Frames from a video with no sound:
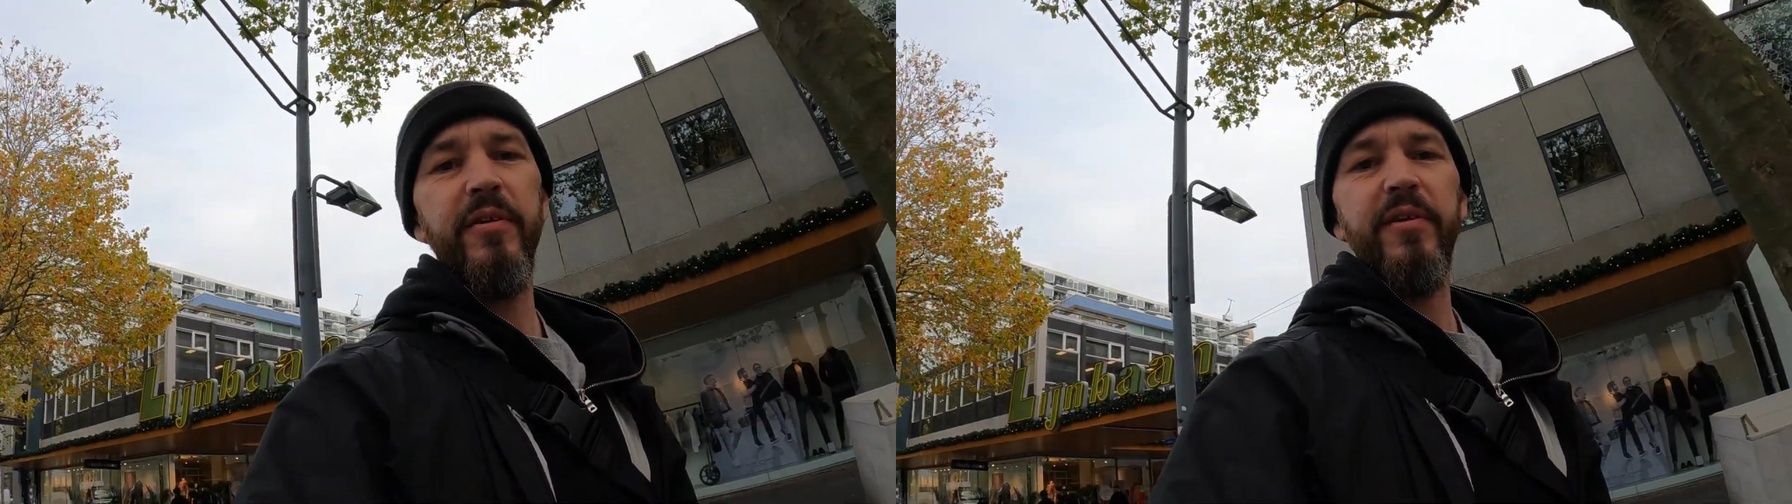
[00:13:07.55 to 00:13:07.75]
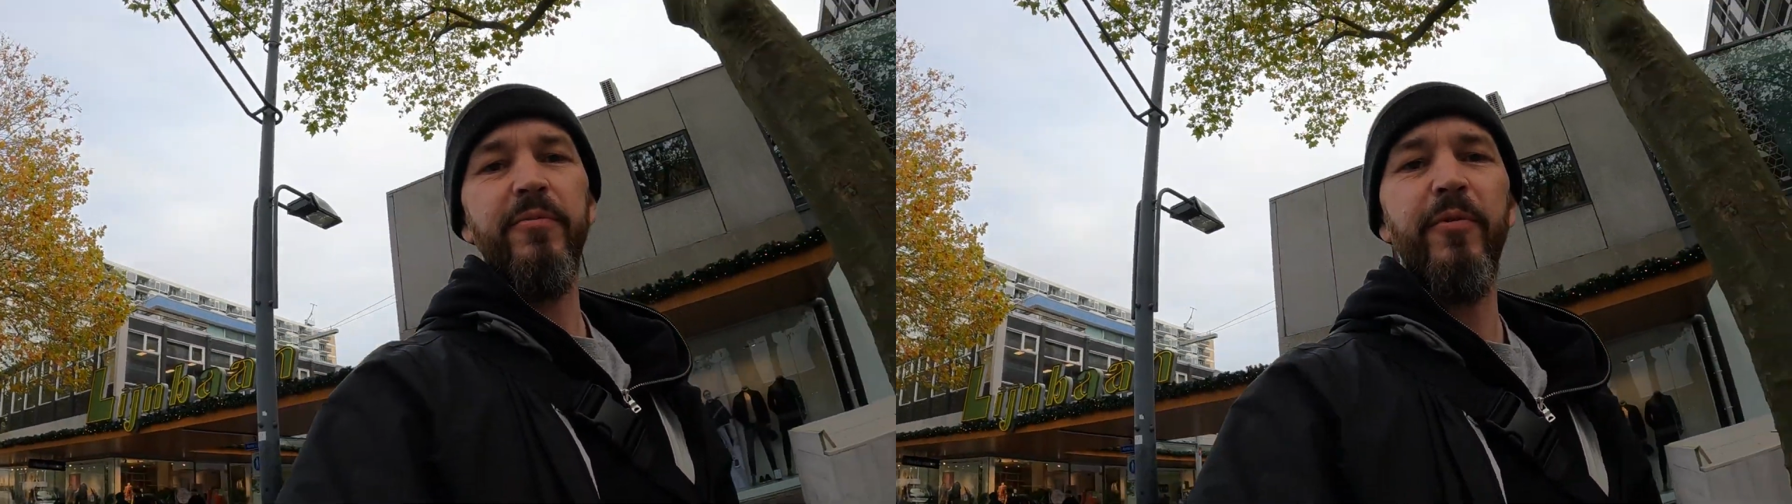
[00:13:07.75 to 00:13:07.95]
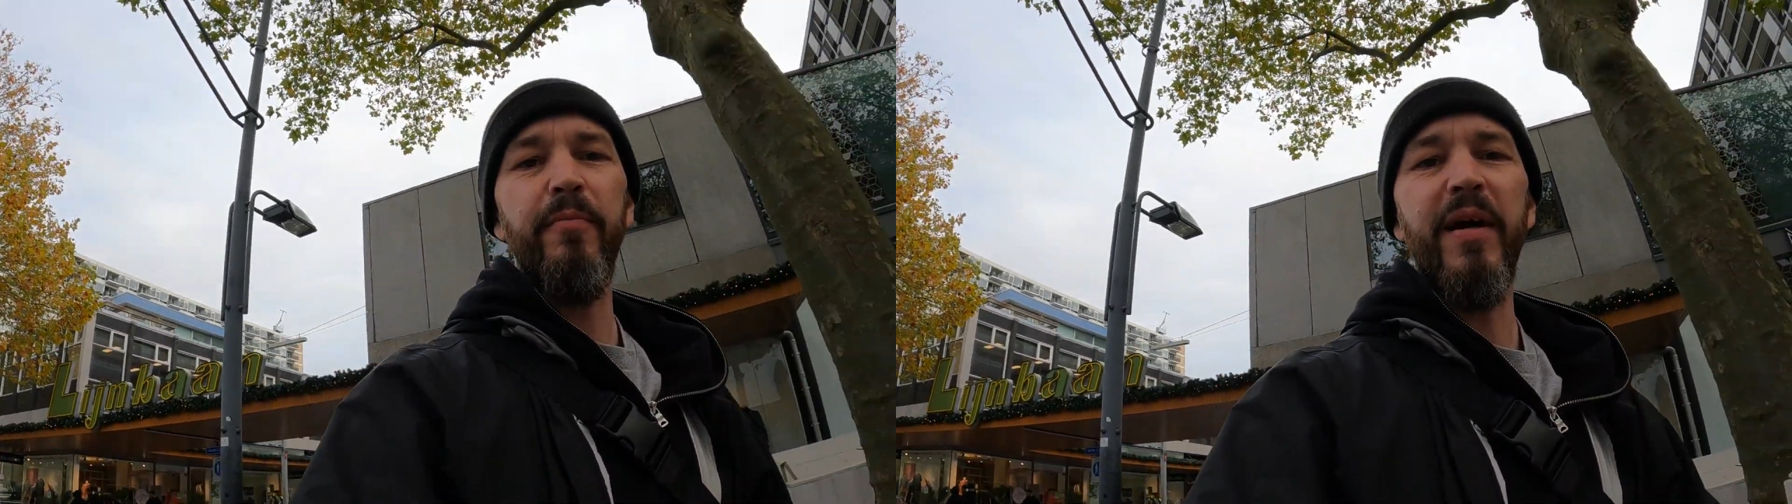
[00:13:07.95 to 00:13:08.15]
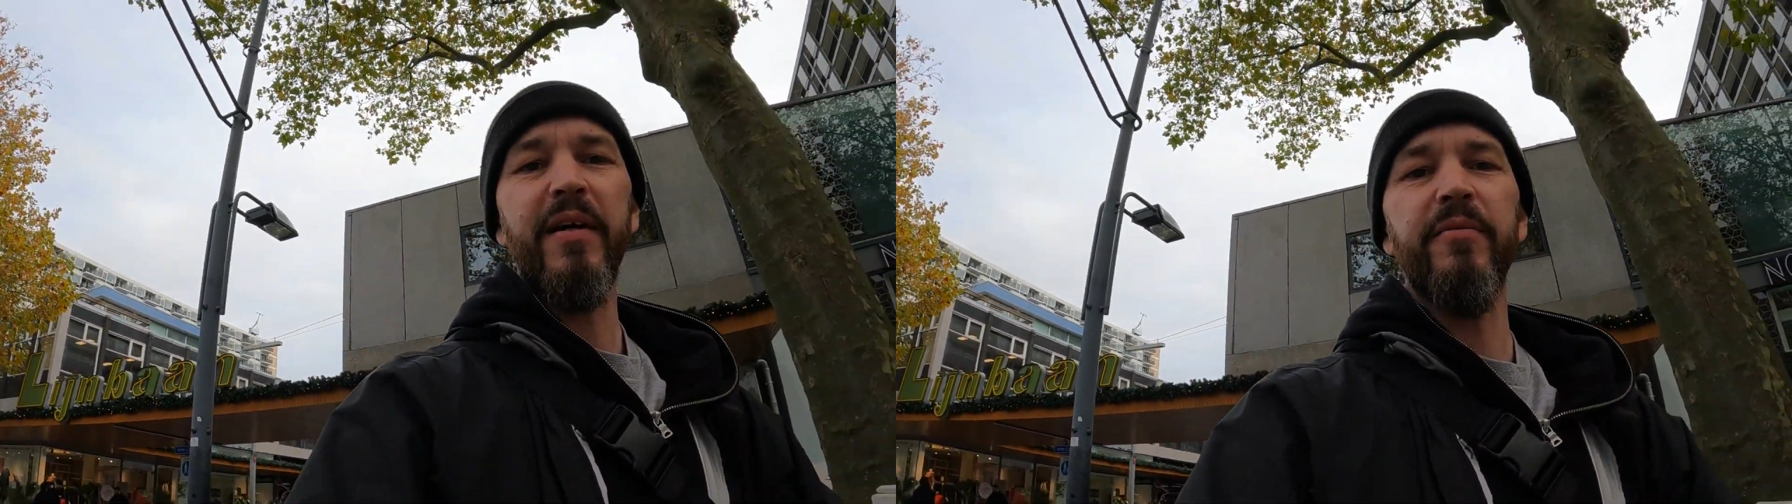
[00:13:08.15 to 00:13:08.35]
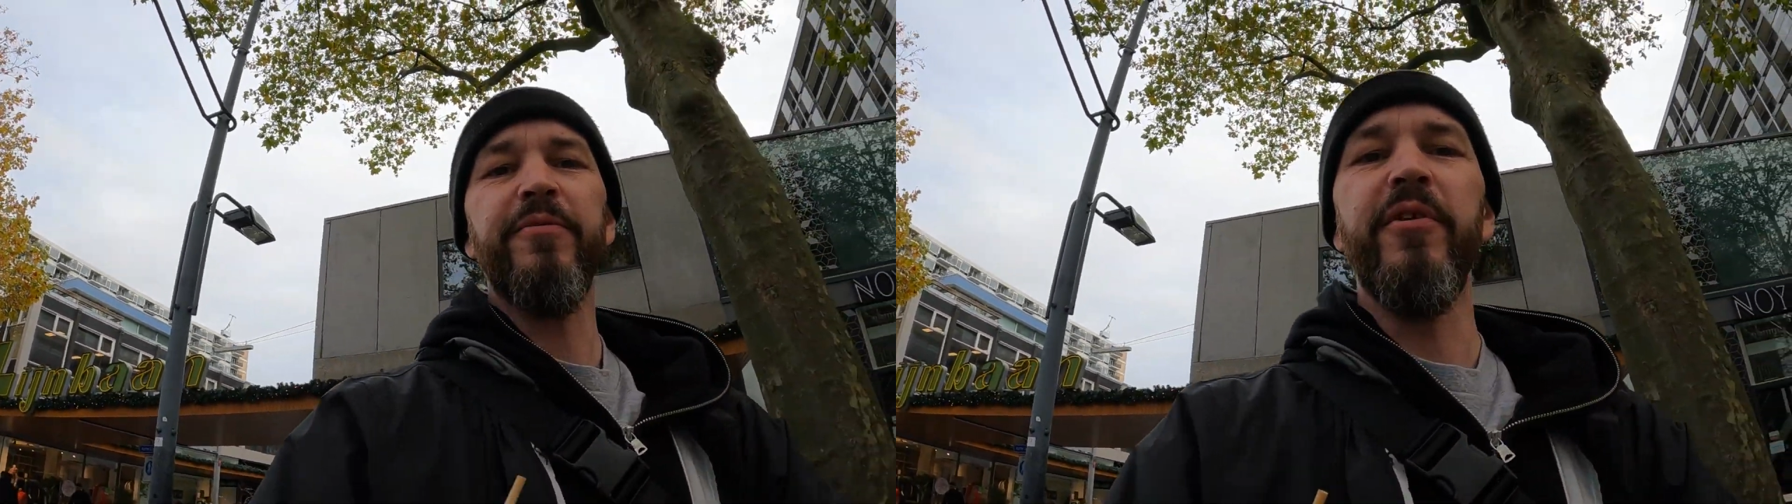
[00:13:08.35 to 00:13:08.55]
Uh, went
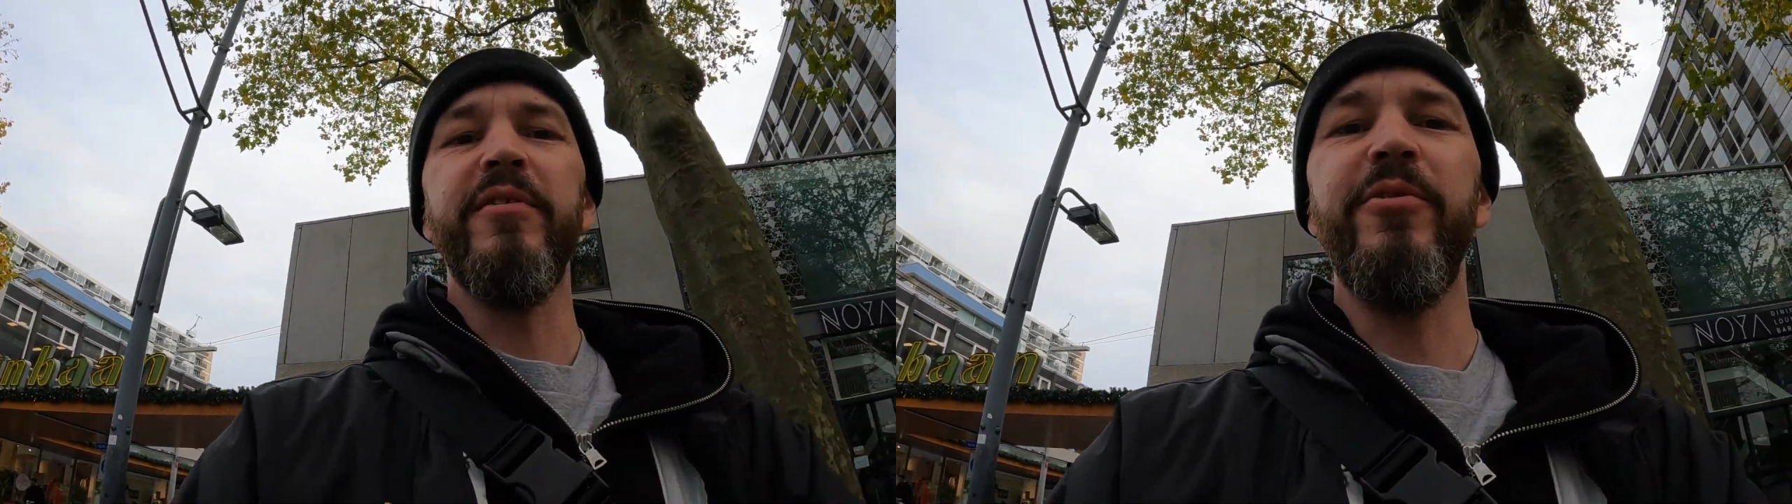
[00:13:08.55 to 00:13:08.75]
back up front,